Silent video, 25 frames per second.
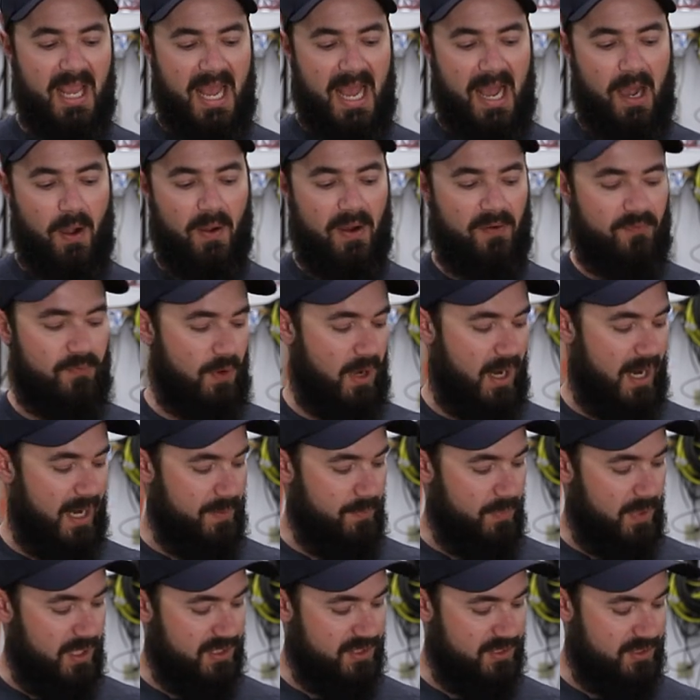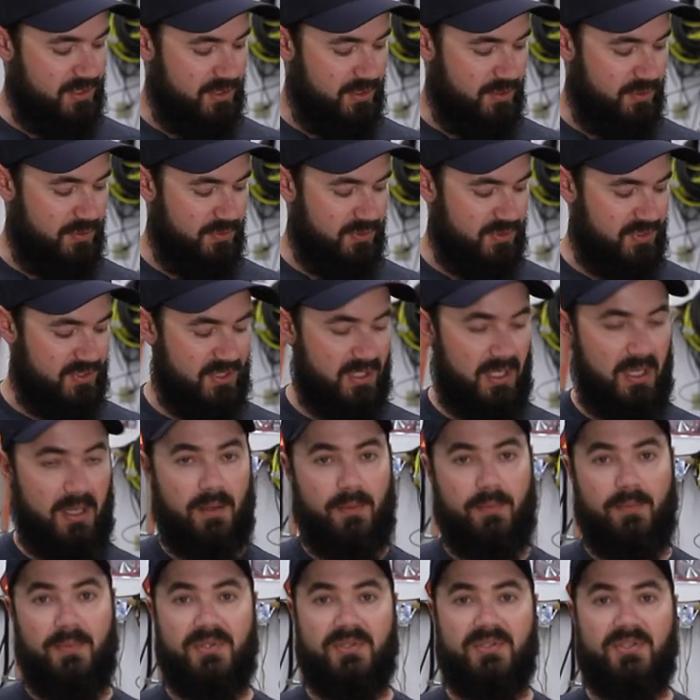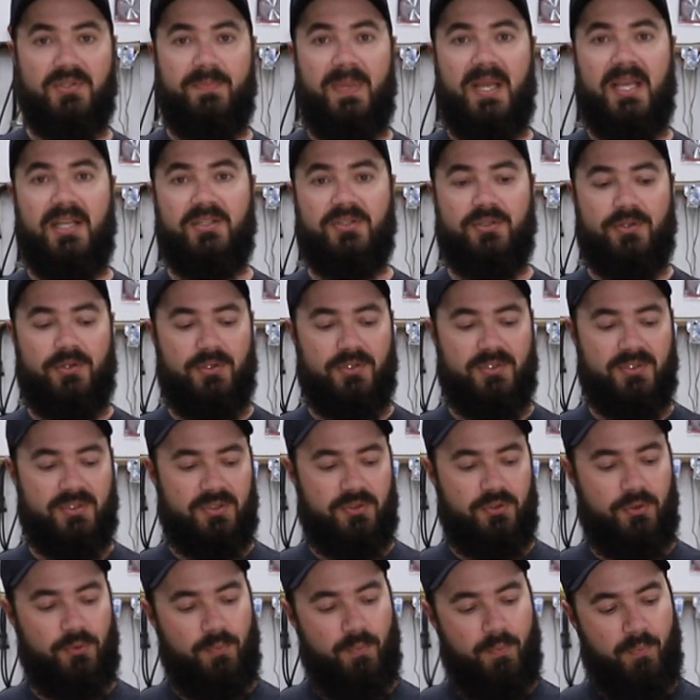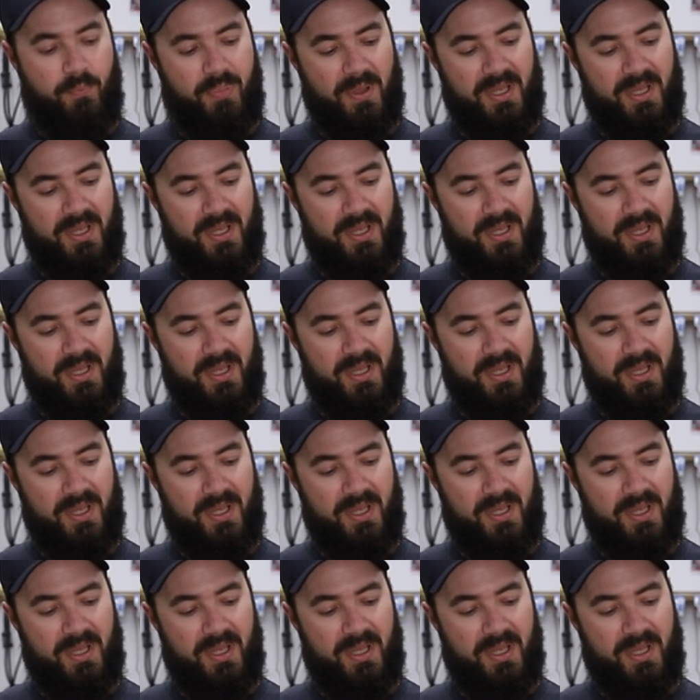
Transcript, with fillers: However, I must use some spacers to